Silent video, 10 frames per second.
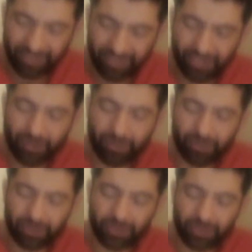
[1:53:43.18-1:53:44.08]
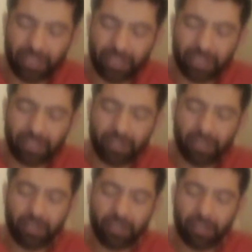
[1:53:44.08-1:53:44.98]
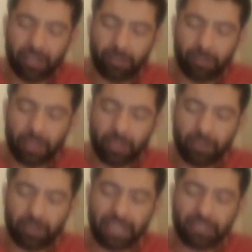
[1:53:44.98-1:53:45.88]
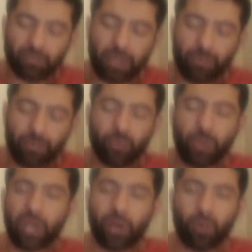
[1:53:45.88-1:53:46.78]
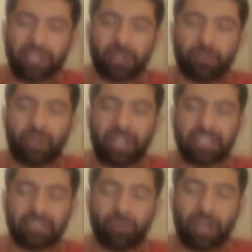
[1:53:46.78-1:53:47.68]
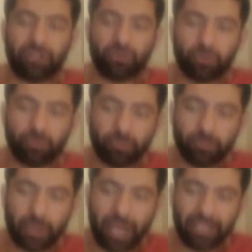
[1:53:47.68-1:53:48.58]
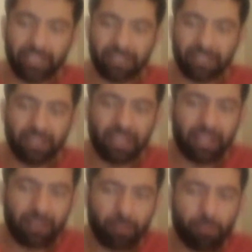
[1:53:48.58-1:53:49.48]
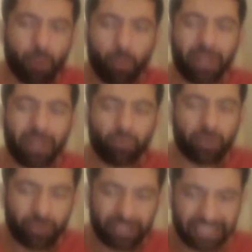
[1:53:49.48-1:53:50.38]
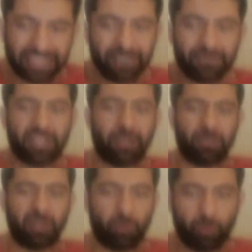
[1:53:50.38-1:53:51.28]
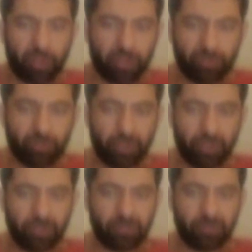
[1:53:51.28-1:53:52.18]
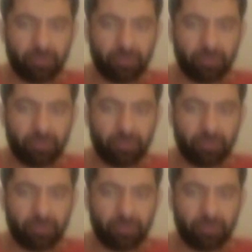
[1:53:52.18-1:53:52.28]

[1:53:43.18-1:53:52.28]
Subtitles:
So Elana, that's why we always want to practice gratitude, and yet the moment we receive something, we want to do it.